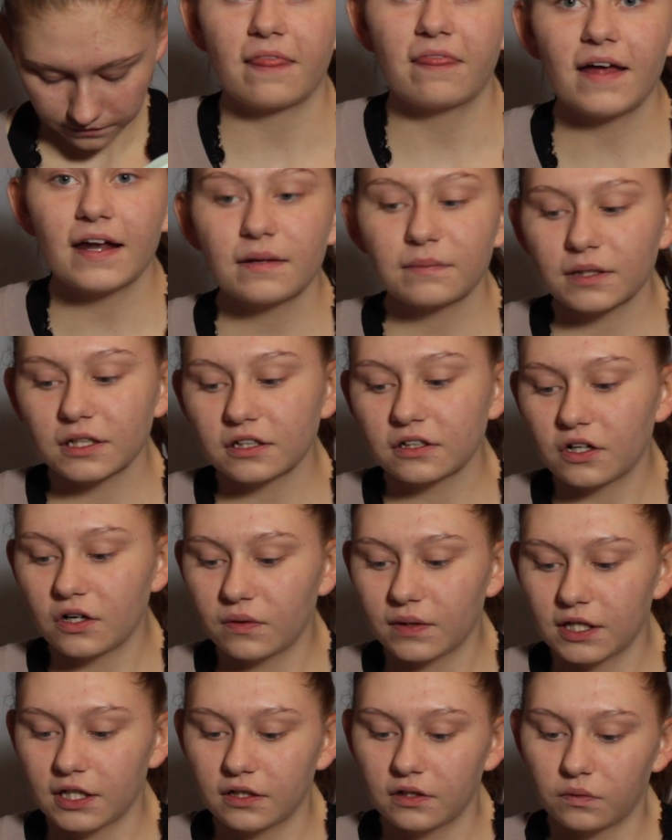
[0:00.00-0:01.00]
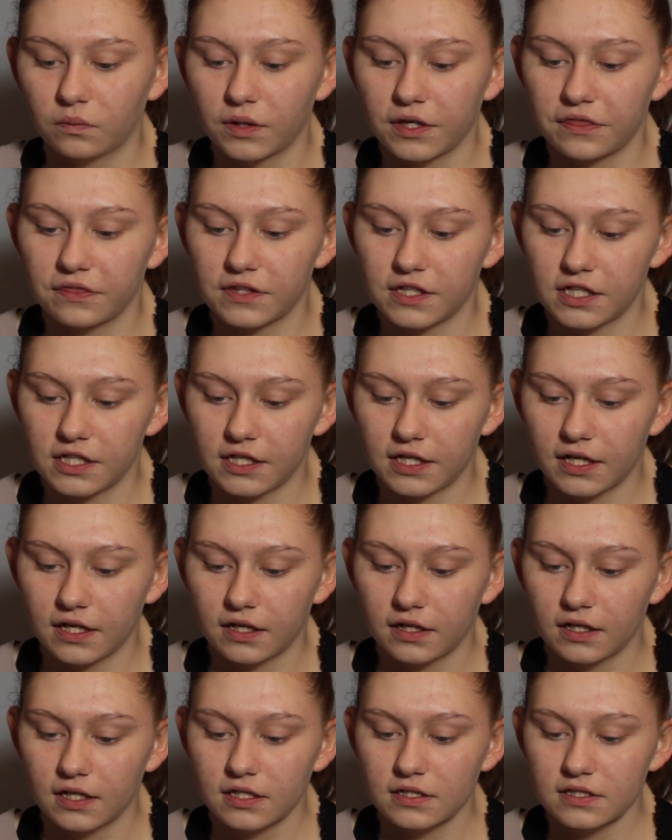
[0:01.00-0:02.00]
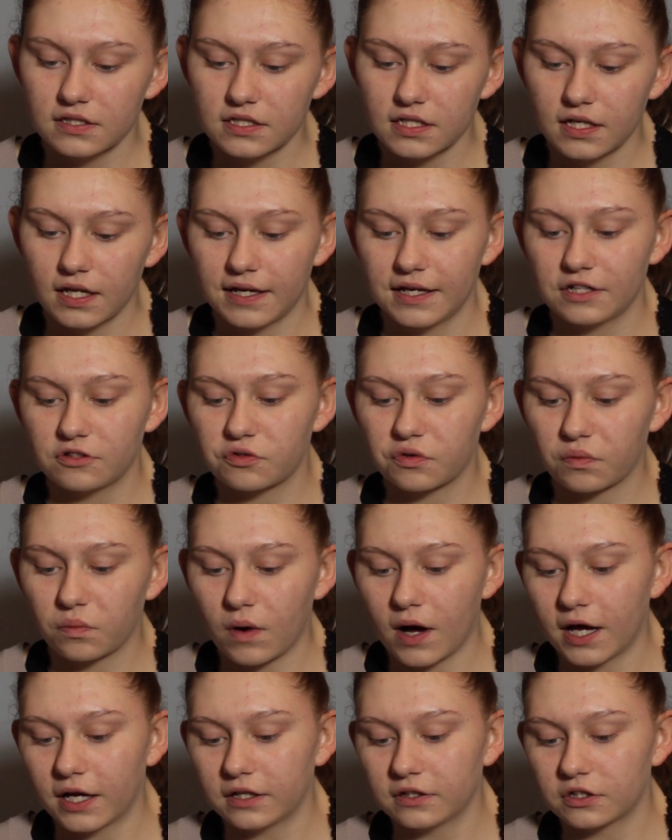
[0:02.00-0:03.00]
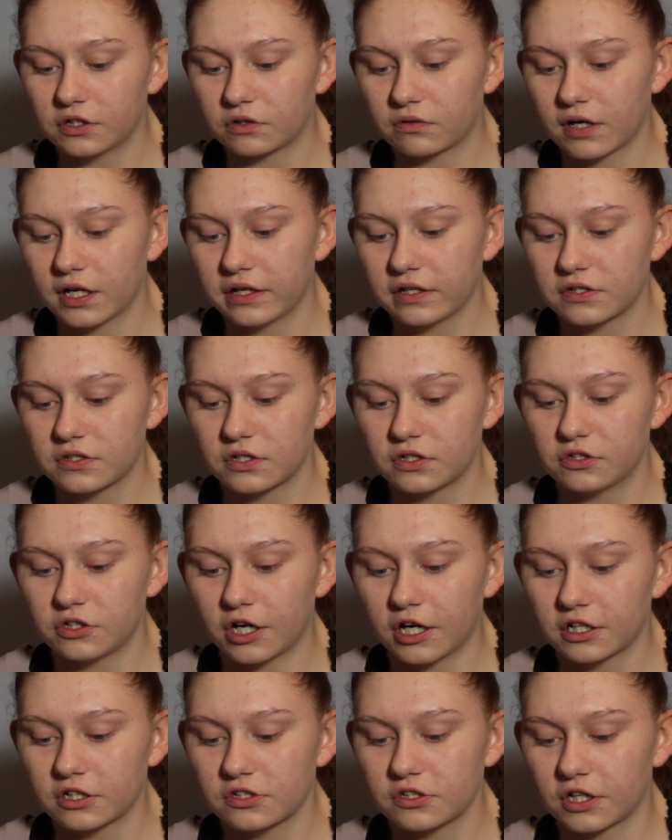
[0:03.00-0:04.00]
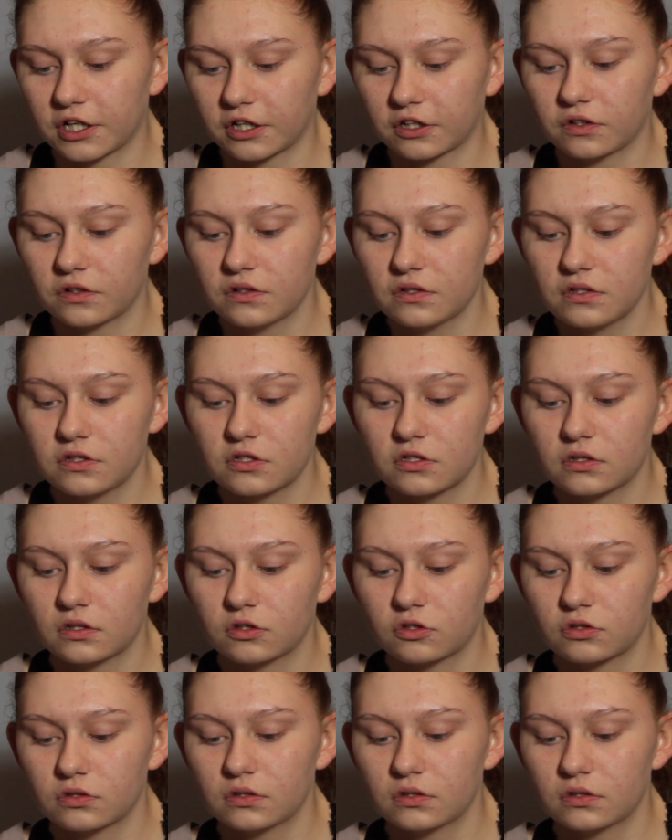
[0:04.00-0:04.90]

Then I'm going to go in with the Instant Age Rewind Erase Dark Circles